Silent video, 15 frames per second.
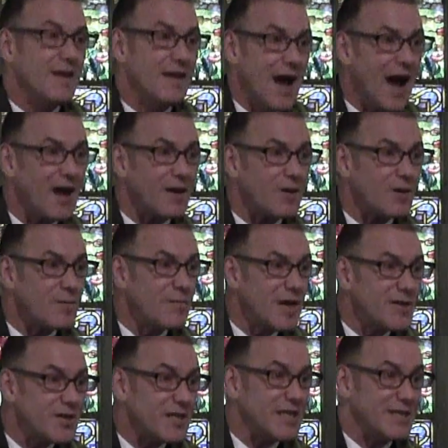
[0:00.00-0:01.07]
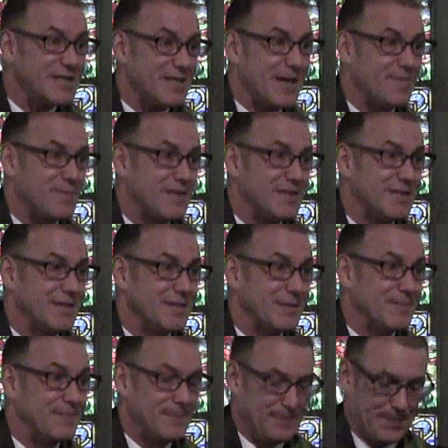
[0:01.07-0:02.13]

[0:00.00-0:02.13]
not curmudgeon-y skepticism.